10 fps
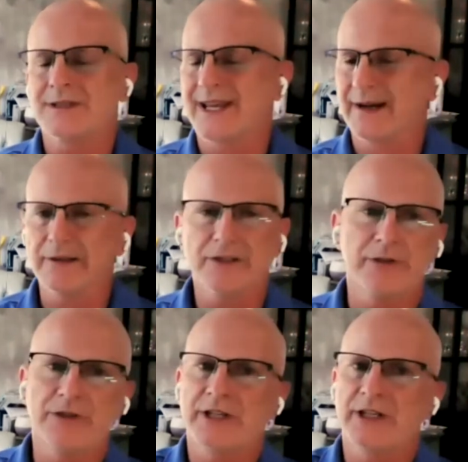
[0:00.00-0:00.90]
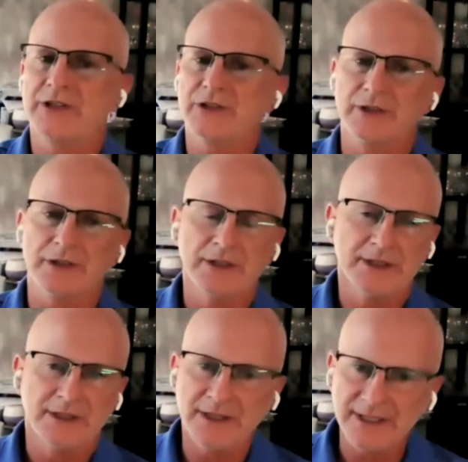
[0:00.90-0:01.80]
this character education,
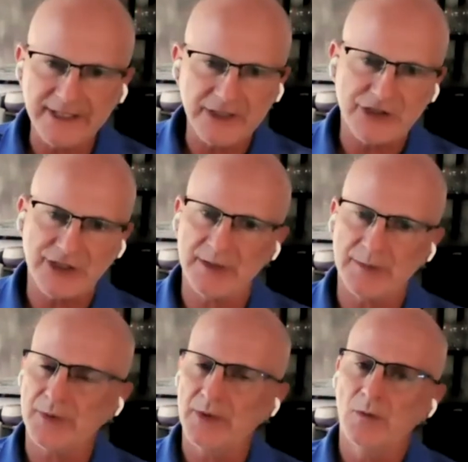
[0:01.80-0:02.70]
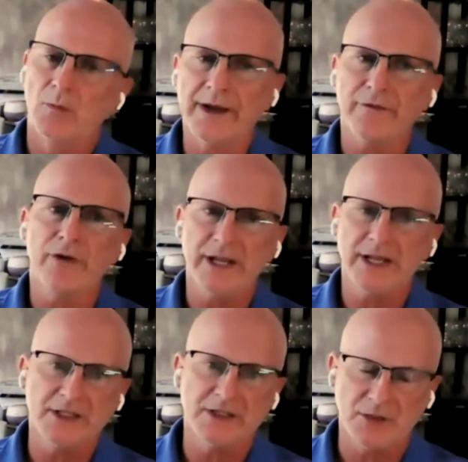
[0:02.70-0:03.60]
leadership, whatever
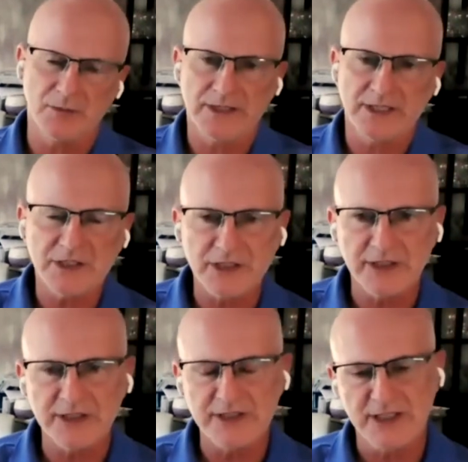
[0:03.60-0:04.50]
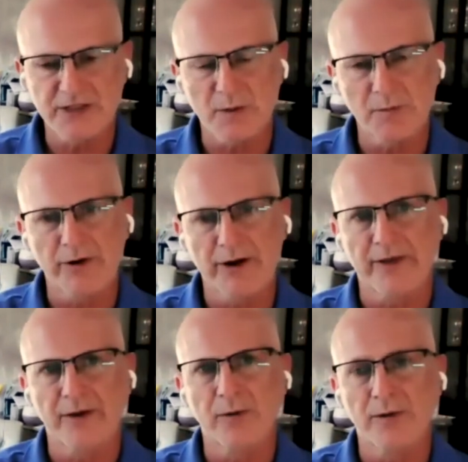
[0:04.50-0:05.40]
it is that we're teaching these kids when we're
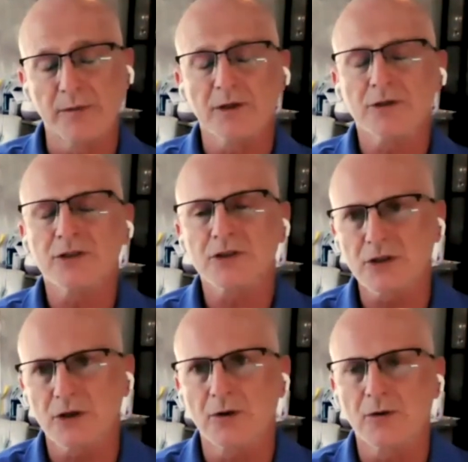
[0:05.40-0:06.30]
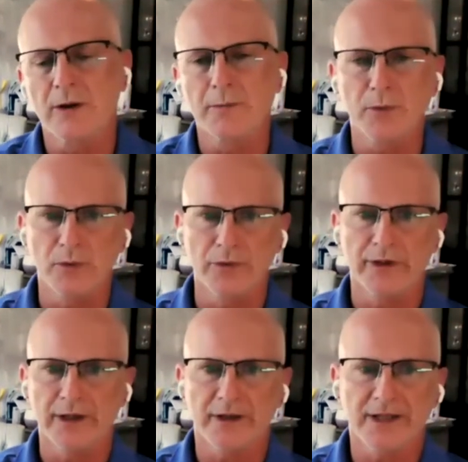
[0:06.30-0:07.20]
out there with them. So
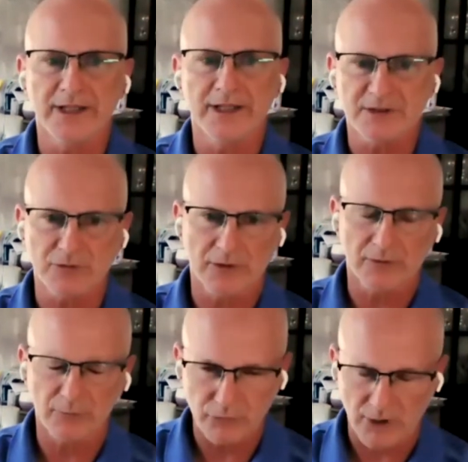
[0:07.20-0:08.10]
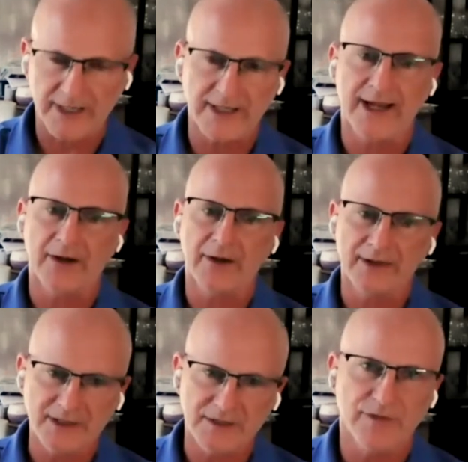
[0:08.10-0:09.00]
important at this right now,
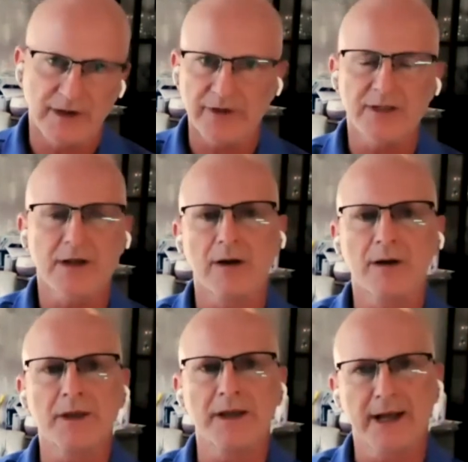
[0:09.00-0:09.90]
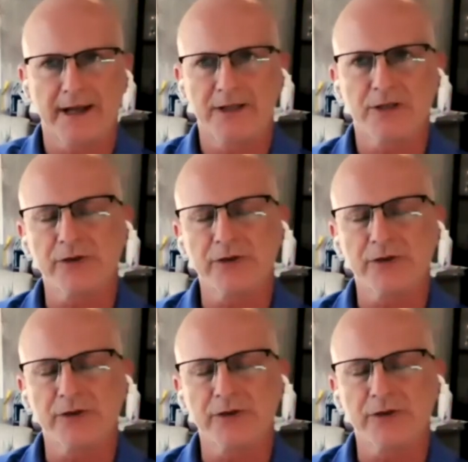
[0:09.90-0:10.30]
at this very time in our